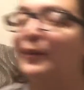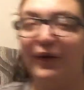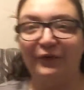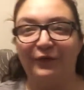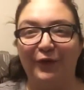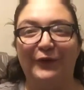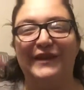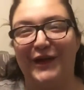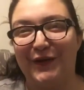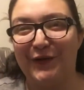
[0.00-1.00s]
on fruit
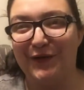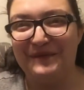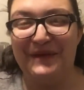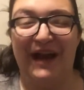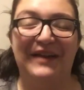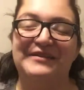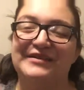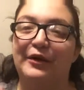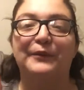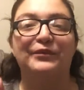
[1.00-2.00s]
without it going bad.
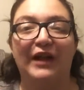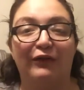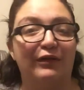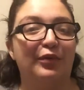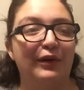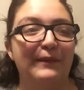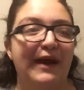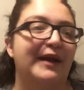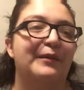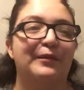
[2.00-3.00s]
So I'll report
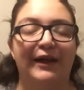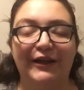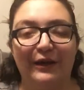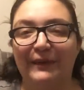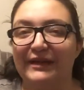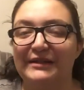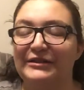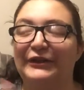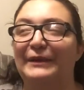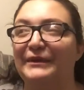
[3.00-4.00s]
back probably on my
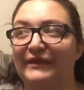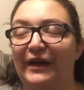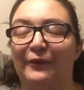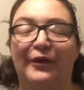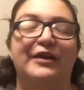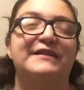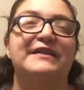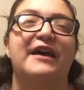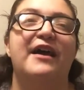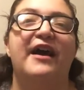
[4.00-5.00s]
Instagram if that works.
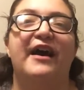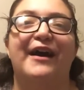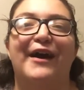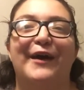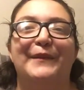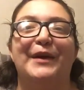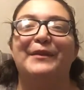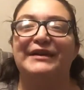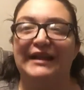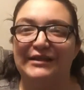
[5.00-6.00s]

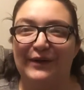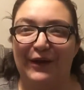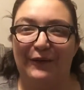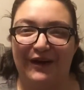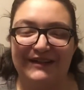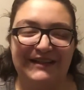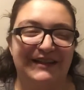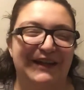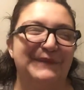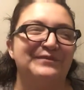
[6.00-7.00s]
But that's why I walked in
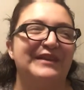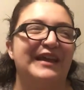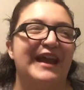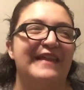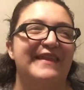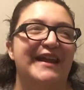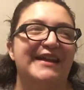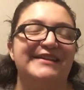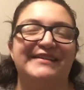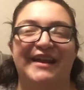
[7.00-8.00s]
there. And then I
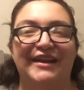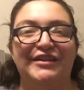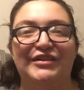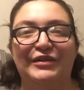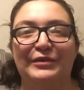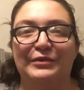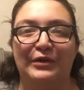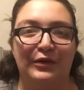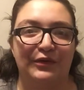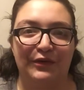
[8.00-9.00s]
decided to
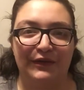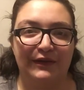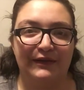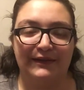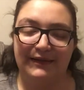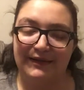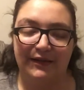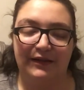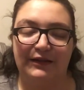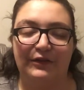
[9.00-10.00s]
go through the
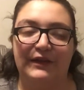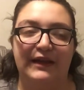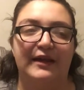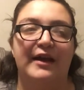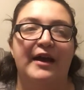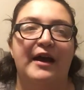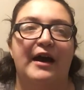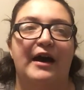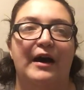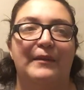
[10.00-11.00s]
clothing.
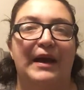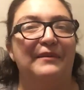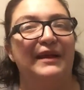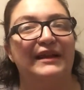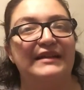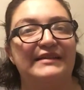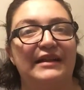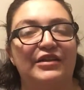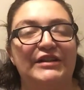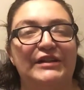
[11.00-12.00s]
I mainly
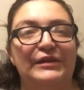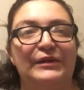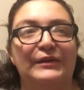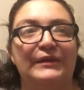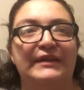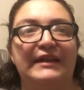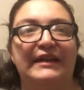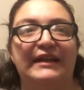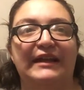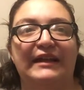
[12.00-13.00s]
stuck to
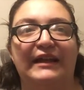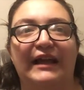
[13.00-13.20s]
the